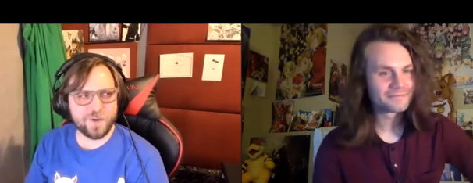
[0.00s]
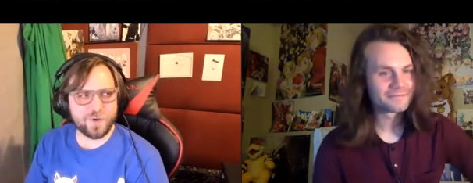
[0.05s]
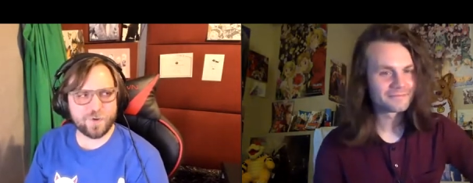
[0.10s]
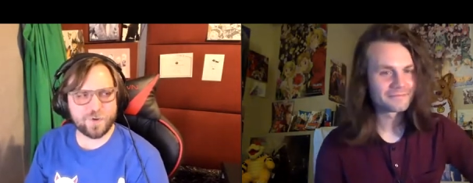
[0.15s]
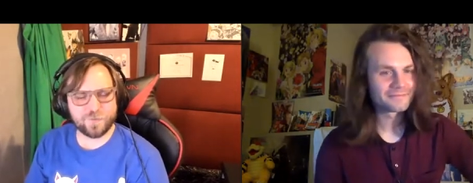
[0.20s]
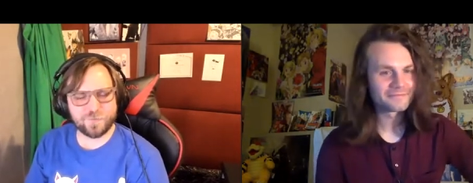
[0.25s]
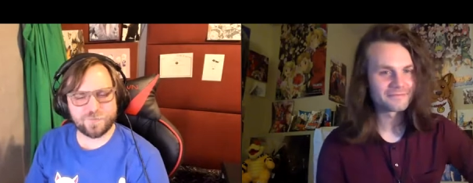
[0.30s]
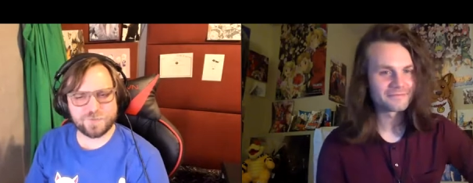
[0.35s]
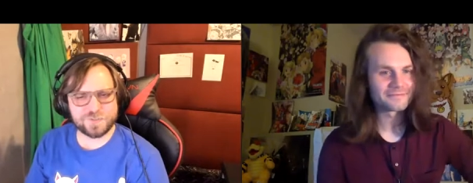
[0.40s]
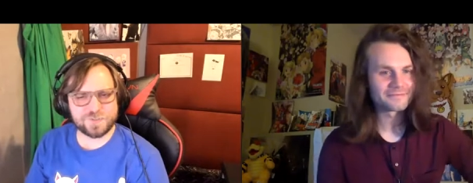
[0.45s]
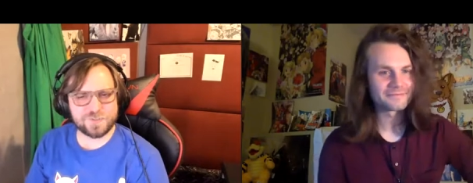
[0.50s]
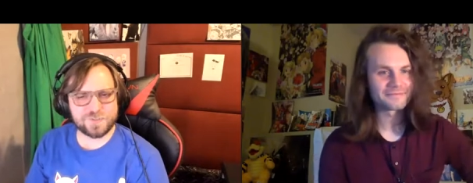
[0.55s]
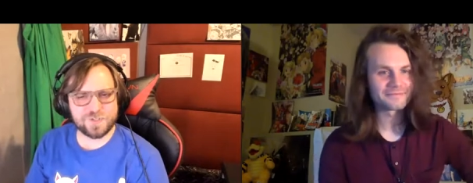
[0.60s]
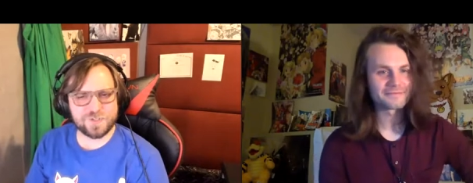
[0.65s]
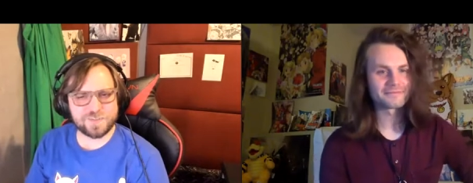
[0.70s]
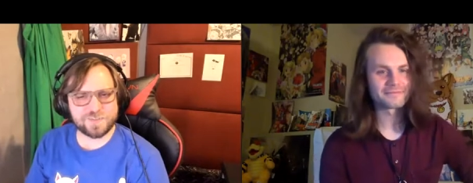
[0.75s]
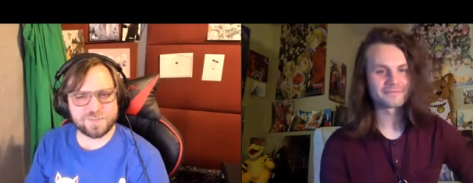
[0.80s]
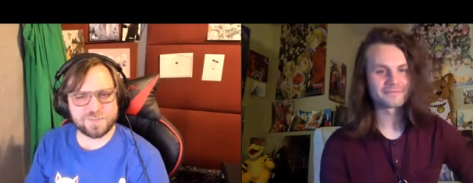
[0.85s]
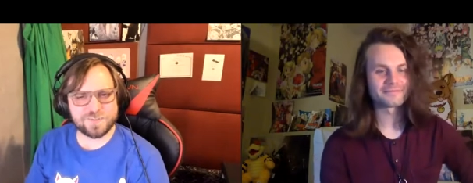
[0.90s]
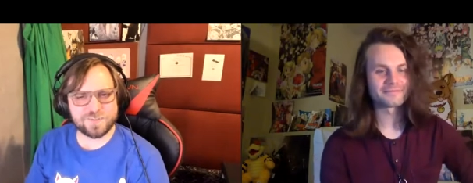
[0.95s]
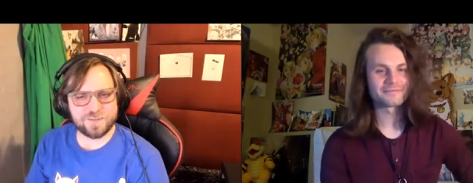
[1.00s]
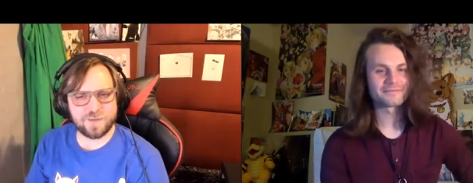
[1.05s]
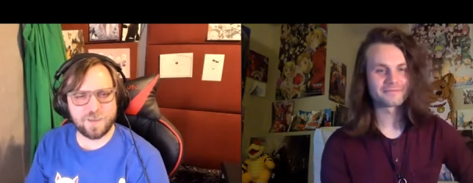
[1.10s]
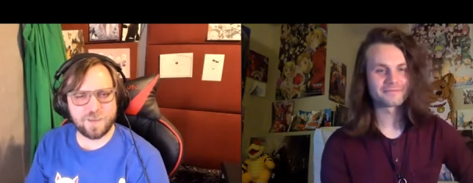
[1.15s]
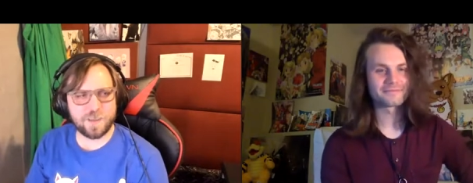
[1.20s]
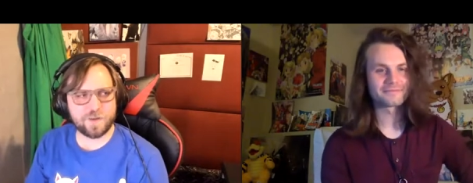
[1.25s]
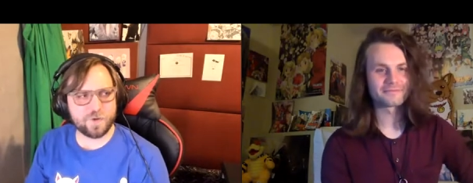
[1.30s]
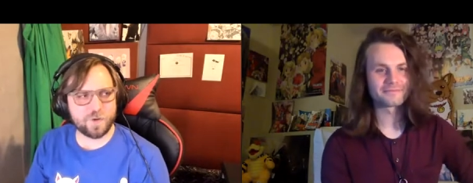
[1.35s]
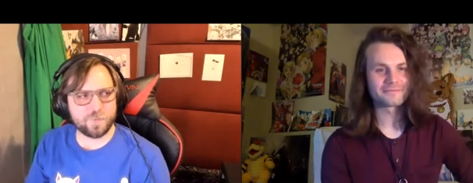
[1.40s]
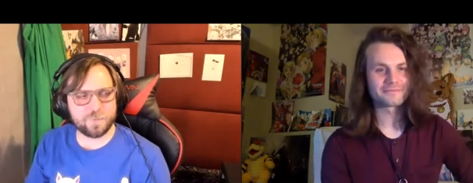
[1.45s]
Speaker 1: or if it's just
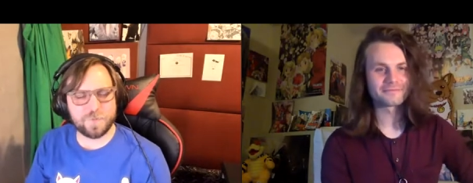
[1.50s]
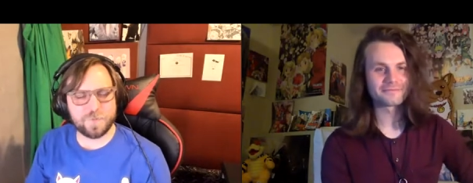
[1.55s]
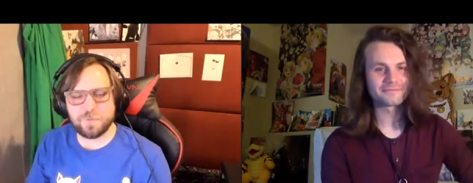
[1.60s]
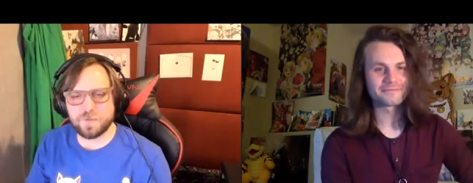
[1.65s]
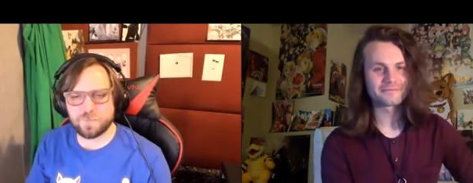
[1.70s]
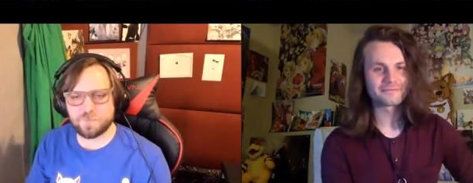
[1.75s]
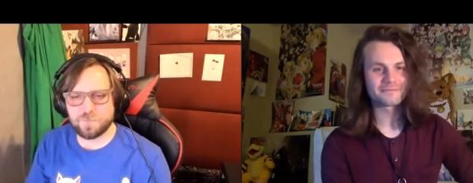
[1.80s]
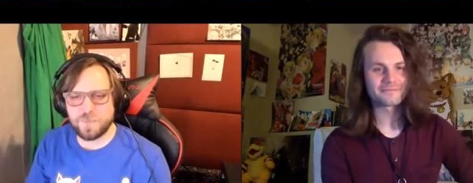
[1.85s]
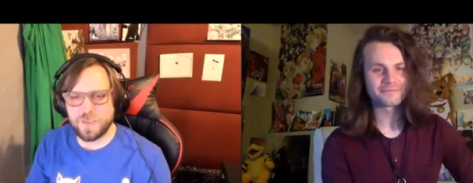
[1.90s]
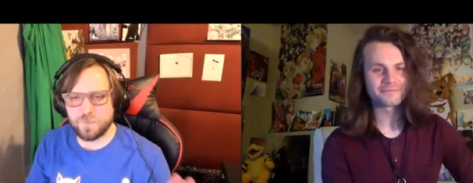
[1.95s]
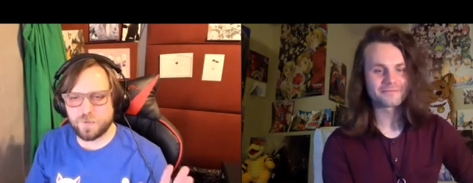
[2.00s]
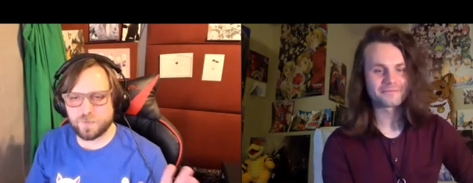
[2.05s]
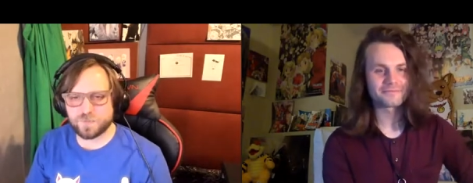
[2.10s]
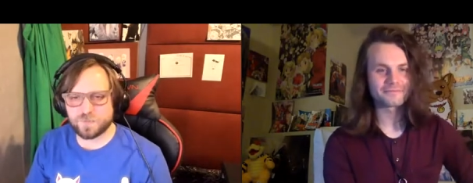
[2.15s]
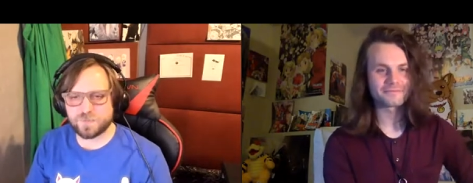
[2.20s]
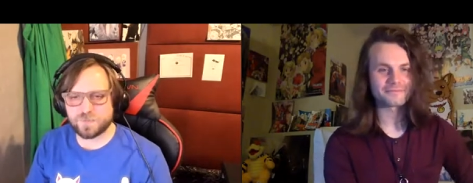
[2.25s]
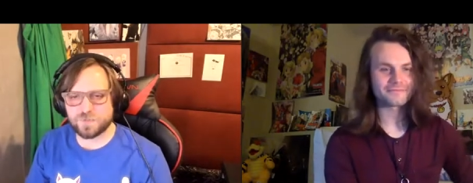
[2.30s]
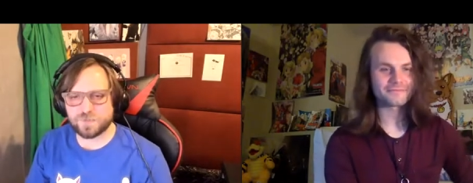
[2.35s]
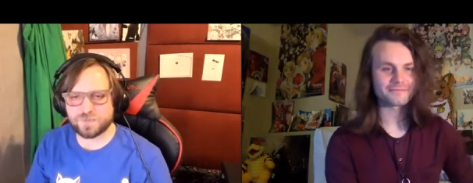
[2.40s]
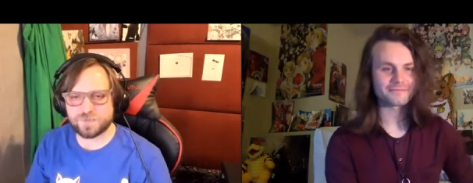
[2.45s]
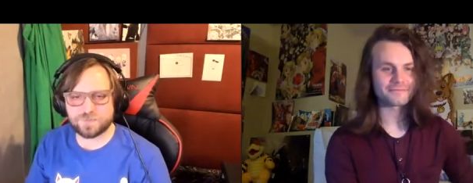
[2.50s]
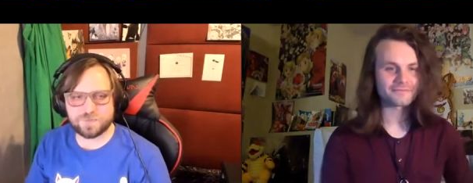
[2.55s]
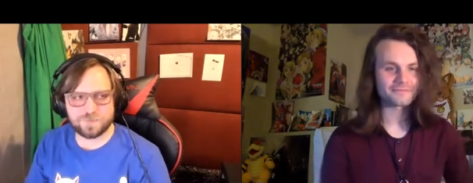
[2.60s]
i don't know maybe maybe it was just